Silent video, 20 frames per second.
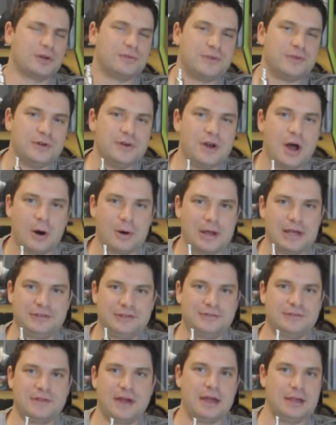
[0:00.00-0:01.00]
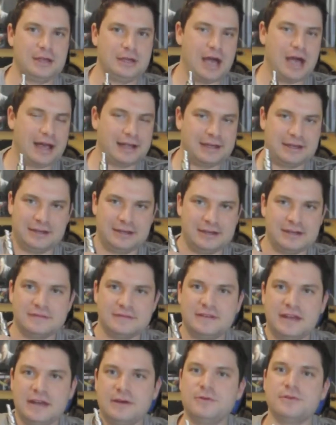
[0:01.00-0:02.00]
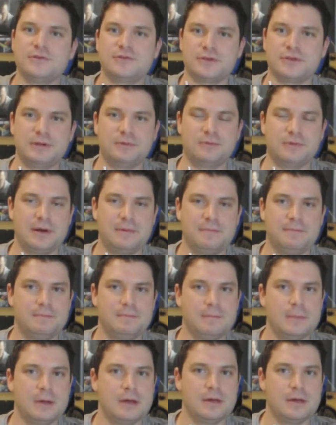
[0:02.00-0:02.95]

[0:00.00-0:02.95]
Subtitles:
Also, if you notice, I can continuously rip